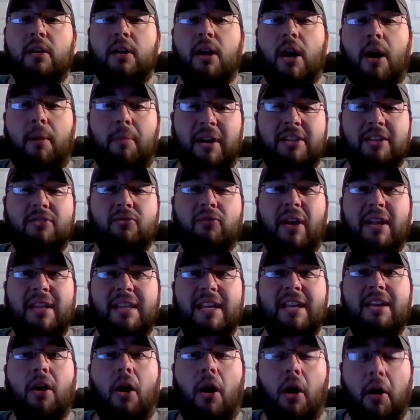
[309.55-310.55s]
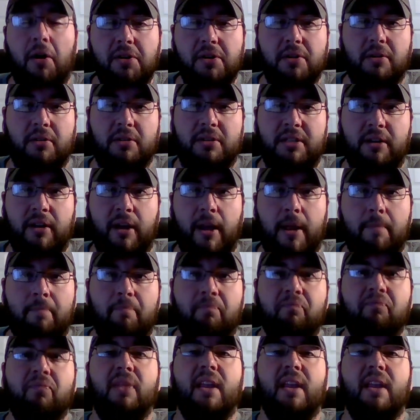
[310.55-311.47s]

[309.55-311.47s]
uh, but I do like the under tonight